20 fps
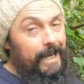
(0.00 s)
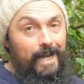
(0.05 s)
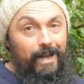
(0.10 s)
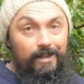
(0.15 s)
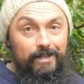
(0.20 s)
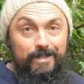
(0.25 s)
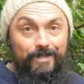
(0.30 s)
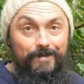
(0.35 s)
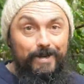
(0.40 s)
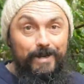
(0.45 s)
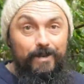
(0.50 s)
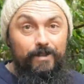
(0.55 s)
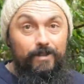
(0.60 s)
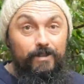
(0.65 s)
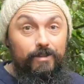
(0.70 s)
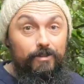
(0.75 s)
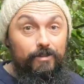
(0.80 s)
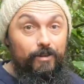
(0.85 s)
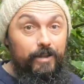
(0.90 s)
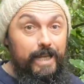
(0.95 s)
out as we're
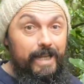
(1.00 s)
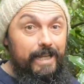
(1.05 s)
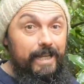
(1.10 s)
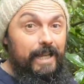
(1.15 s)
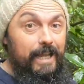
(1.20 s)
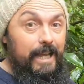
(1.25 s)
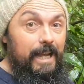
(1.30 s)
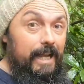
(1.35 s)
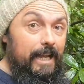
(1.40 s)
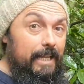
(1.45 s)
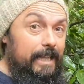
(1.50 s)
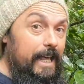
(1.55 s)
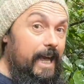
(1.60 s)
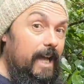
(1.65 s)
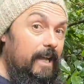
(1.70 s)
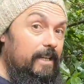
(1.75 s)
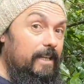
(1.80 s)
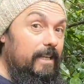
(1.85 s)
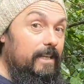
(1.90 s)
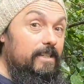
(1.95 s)
looking
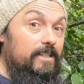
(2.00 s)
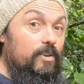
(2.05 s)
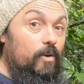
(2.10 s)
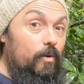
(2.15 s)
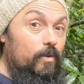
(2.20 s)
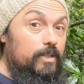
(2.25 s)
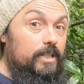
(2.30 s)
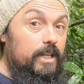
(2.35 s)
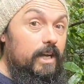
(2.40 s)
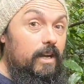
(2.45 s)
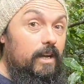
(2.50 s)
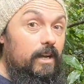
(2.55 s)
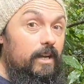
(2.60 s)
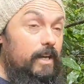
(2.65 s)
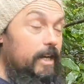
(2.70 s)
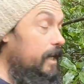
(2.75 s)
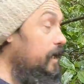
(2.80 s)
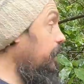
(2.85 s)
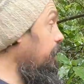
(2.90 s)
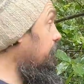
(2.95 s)
that is
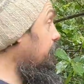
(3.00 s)
also, it